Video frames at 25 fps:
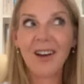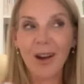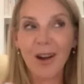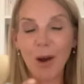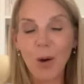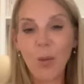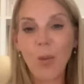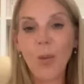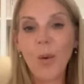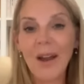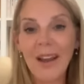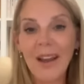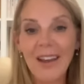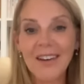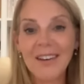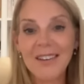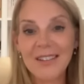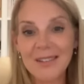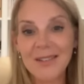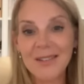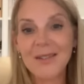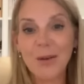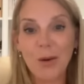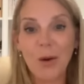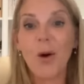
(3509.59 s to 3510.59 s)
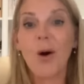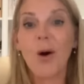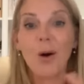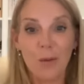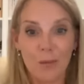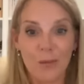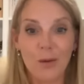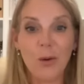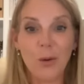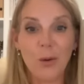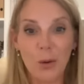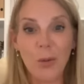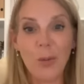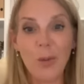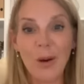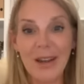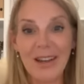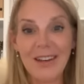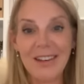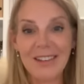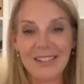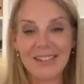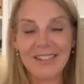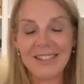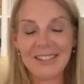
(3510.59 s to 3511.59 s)
awareness of your
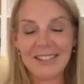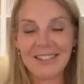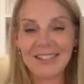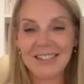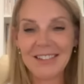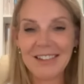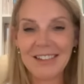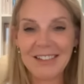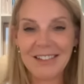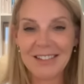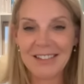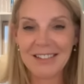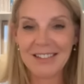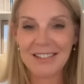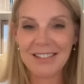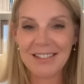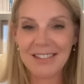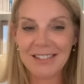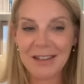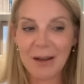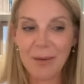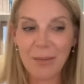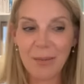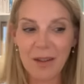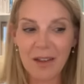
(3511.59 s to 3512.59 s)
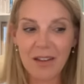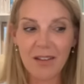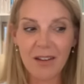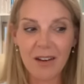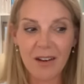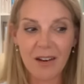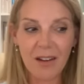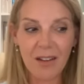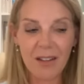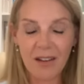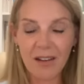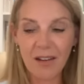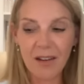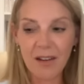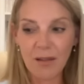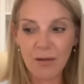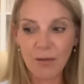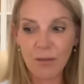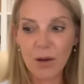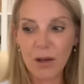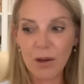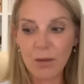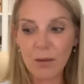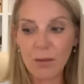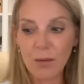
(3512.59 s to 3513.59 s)
awareness is something that I think if
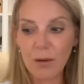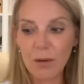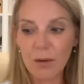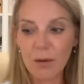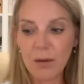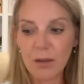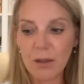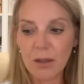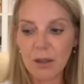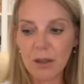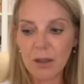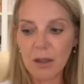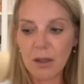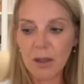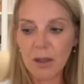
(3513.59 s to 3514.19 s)
we all could